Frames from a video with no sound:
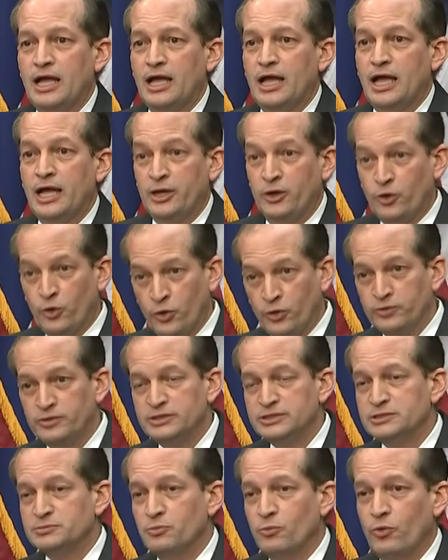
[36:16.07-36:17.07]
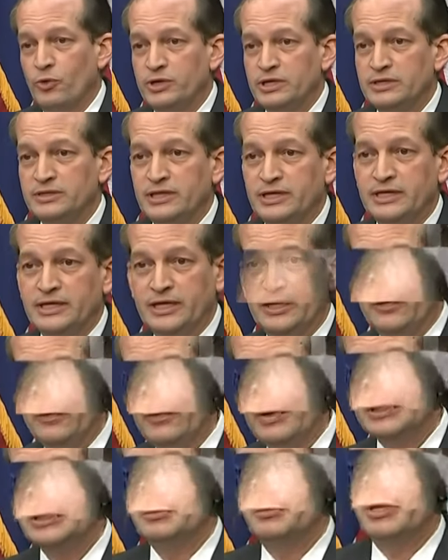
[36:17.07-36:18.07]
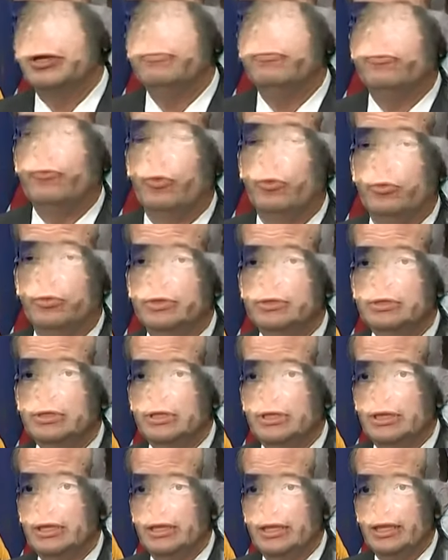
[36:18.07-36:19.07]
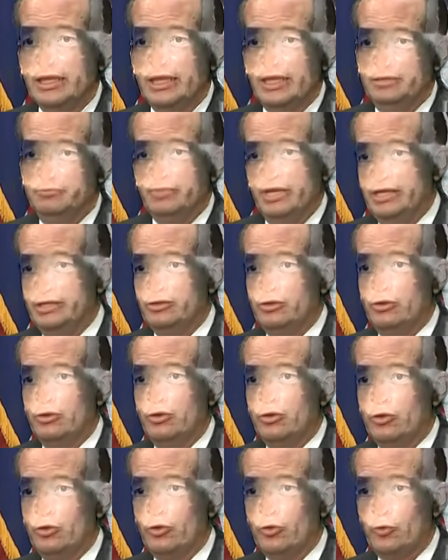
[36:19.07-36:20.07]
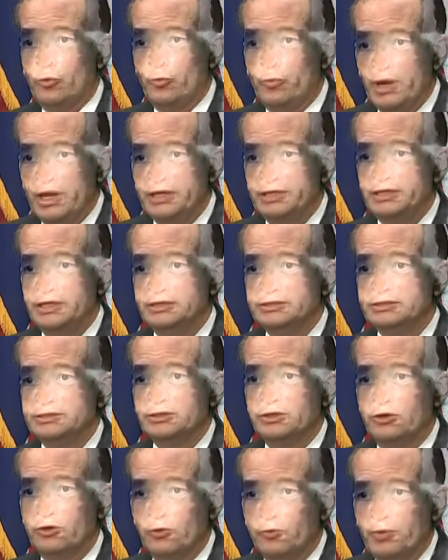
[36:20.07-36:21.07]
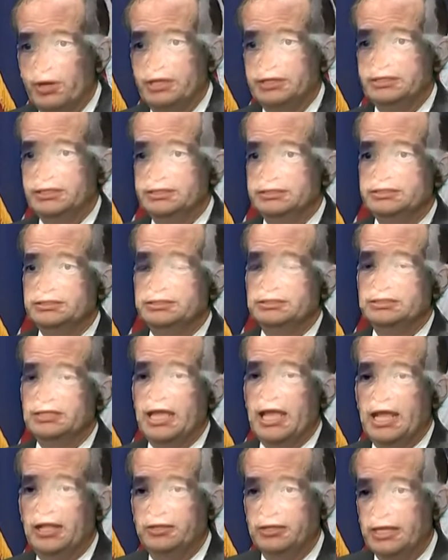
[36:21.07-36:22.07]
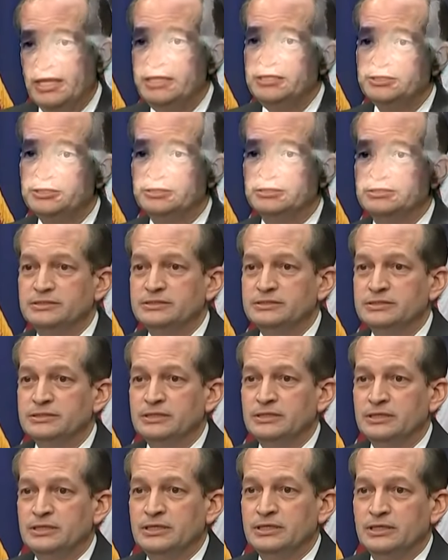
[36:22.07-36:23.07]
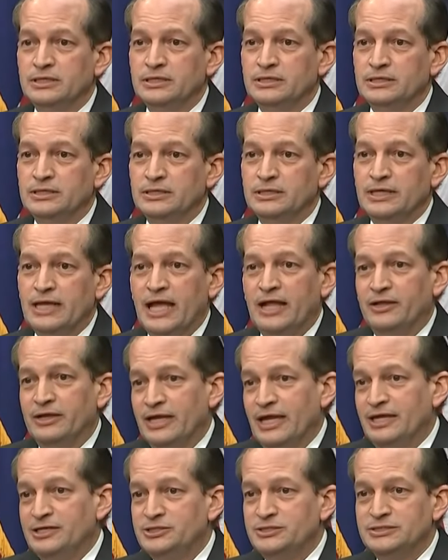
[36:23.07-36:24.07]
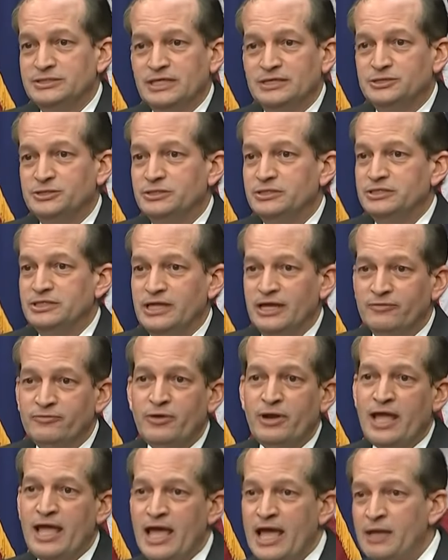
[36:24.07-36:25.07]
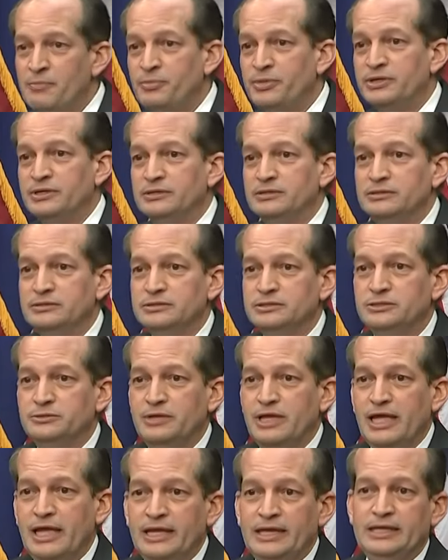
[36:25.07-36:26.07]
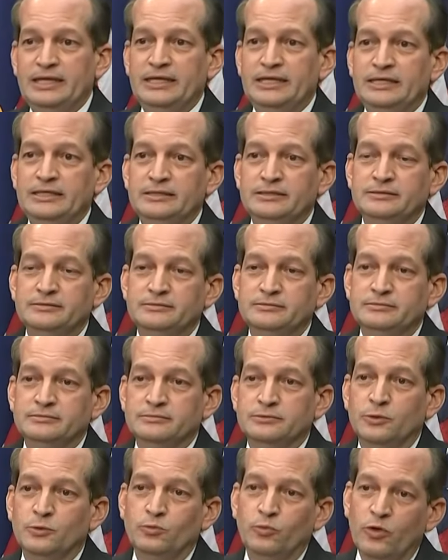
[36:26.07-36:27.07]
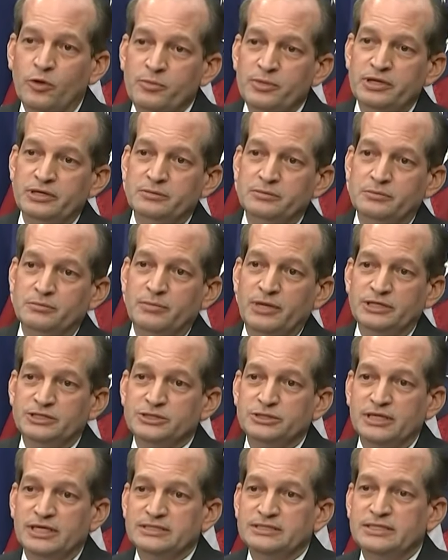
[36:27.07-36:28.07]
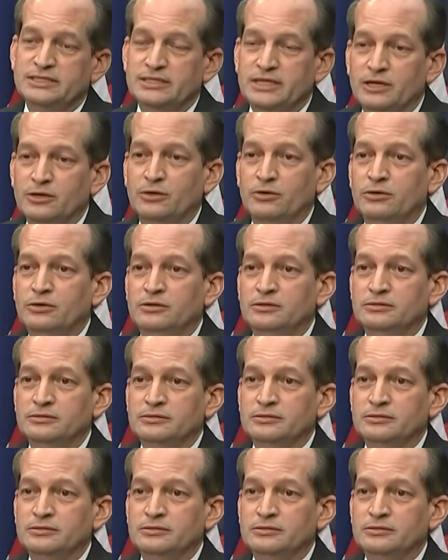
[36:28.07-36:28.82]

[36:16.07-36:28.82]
I heard this morning that another victim came forward and made horrendous, horrendous allegations. Allegations that should never happen to any woman, much less a young girl.